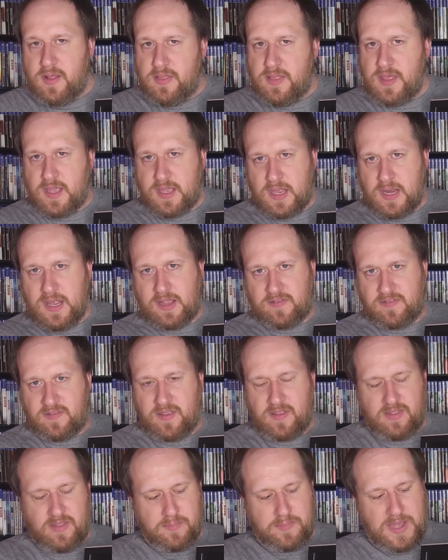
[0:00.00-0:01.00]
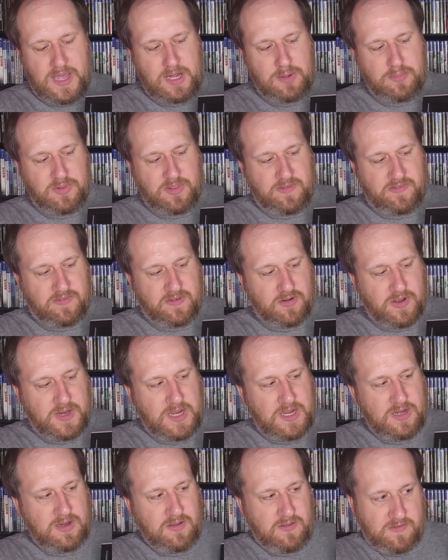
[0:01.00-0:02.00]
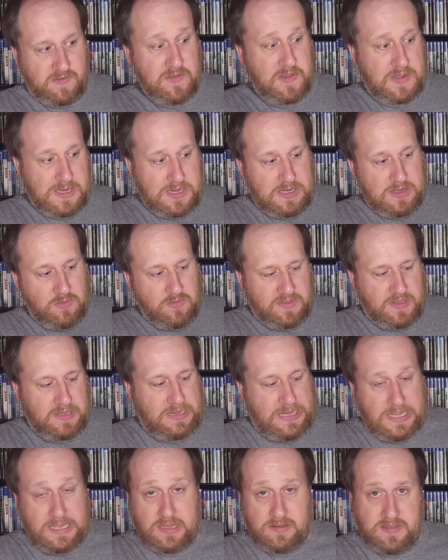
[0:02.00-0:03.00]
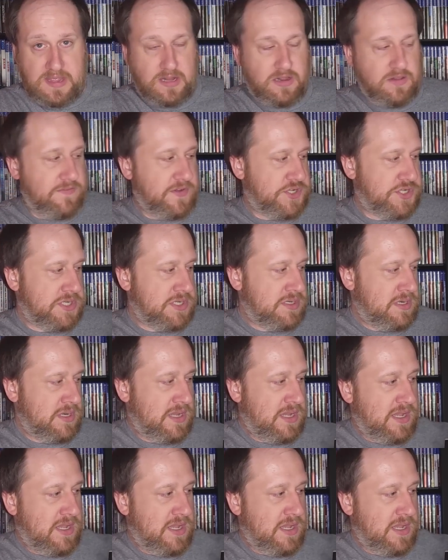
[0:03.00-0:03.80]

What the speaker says: that connects to the bottom of the screen, so you can use it like a television.